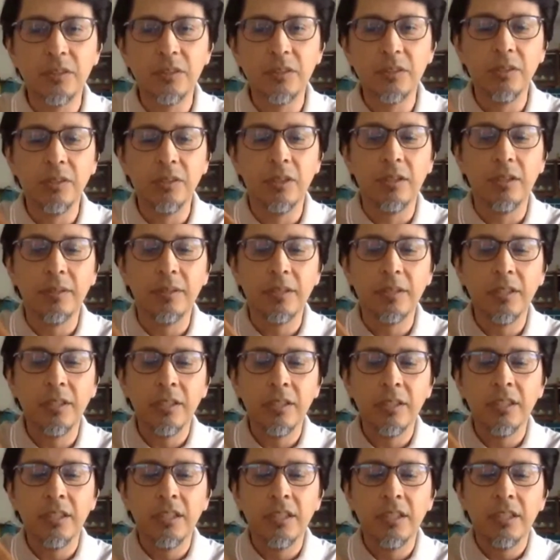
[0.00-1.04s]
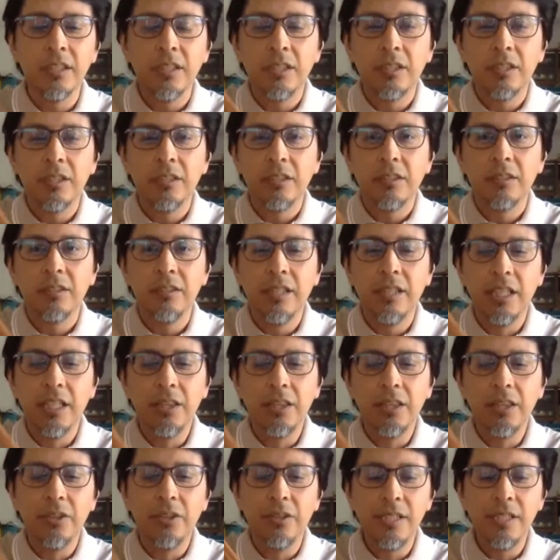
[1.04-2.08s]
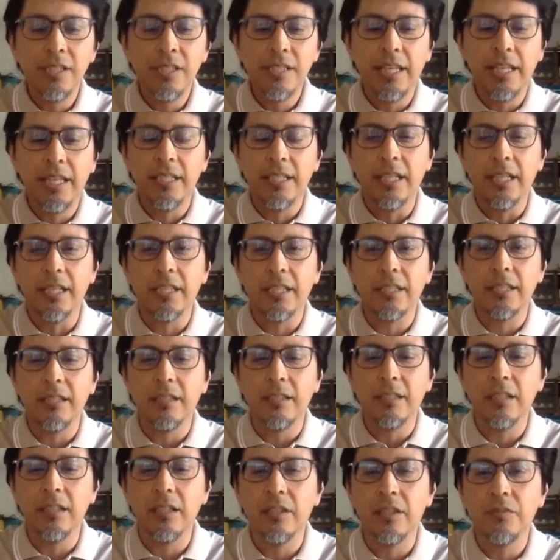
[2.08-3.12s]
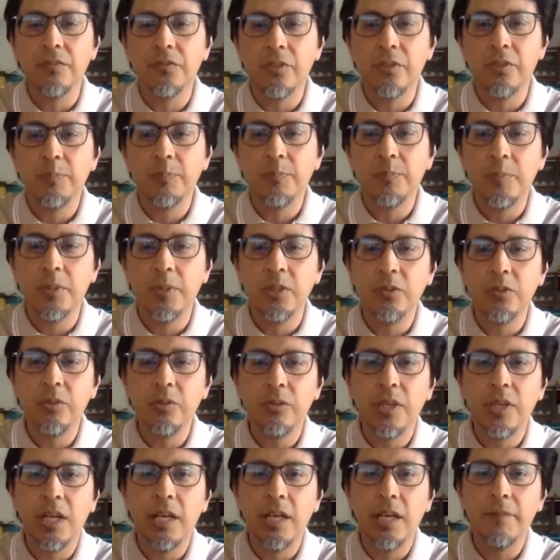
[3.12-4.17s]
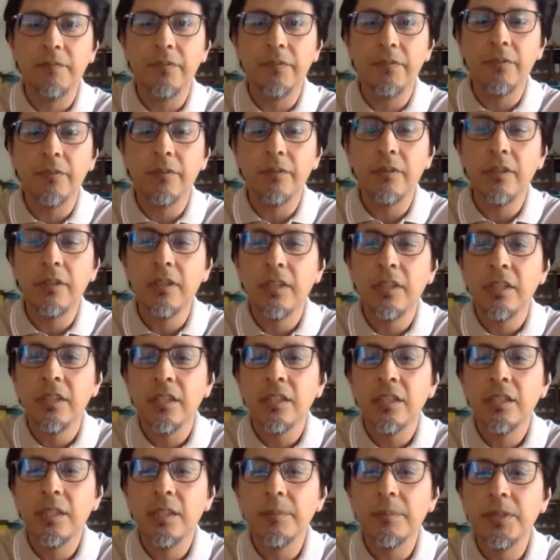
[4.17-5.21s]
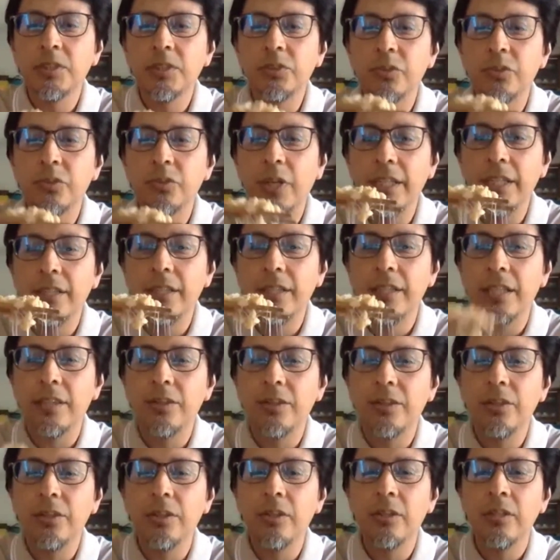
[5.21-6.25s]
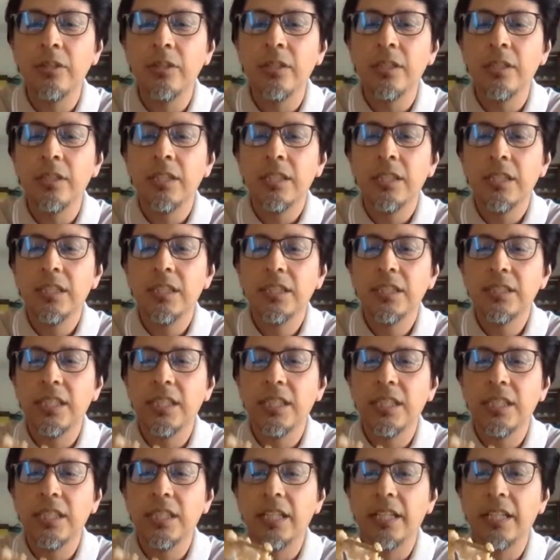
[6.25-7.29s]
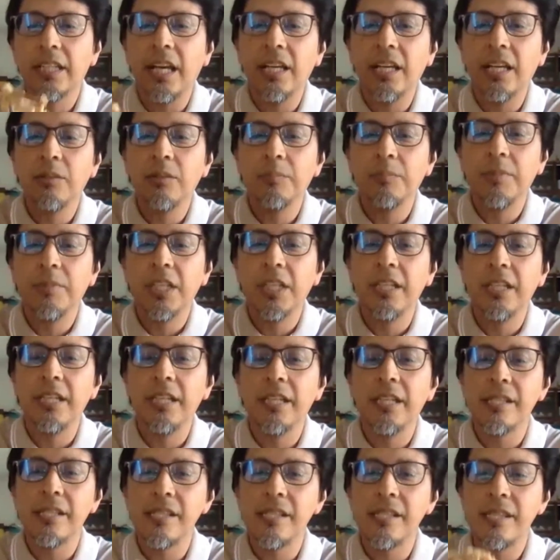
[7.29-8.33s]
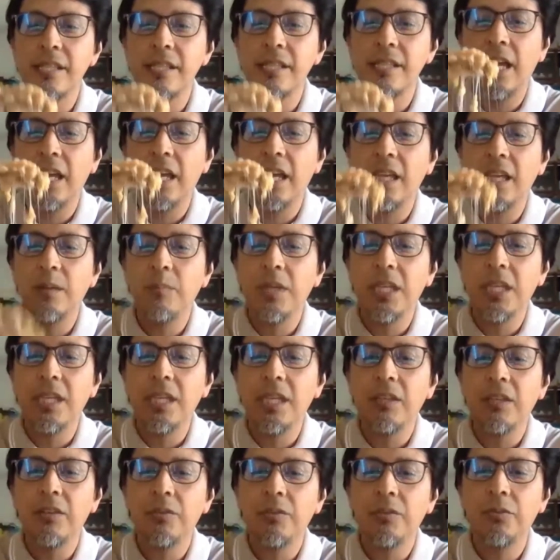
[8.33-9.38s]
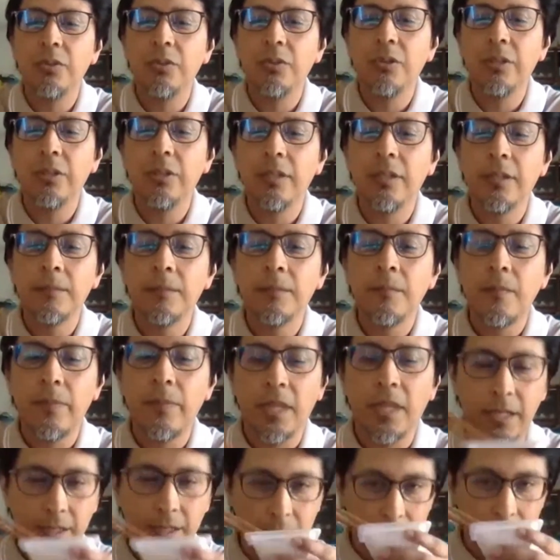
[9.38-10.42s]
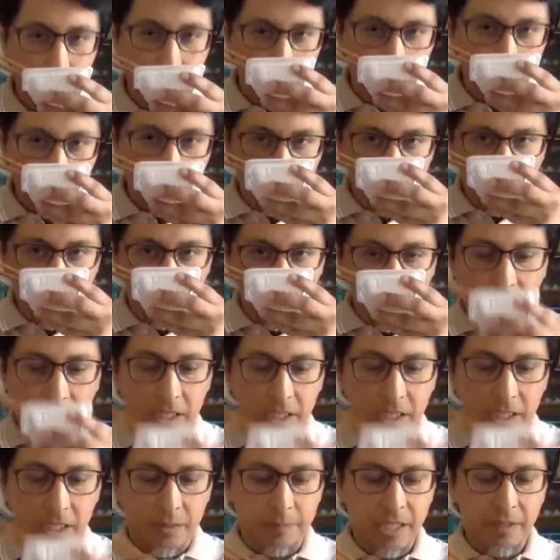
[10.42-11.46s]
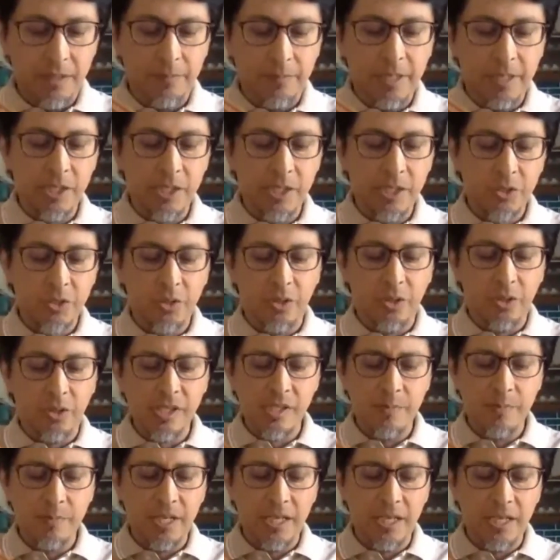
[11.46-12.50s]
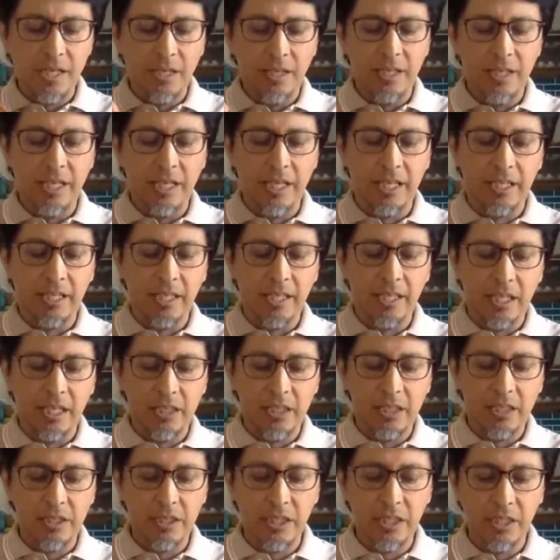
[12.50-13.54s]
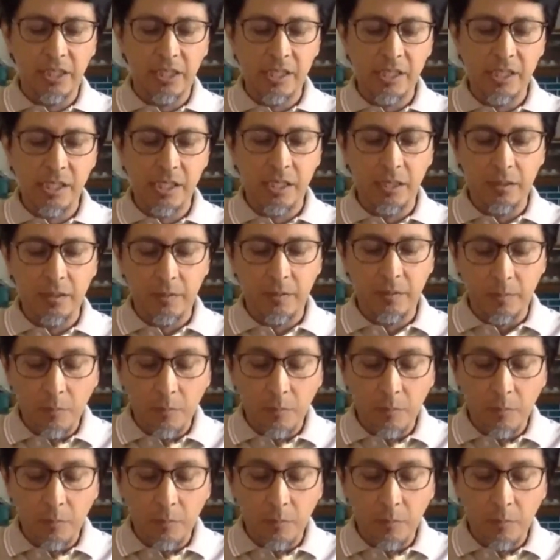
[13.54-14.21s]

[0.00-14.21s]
So natto is like that. For people who have never tried natto, it's a kind of very slimy food and has very, very strong smell like aged cheese.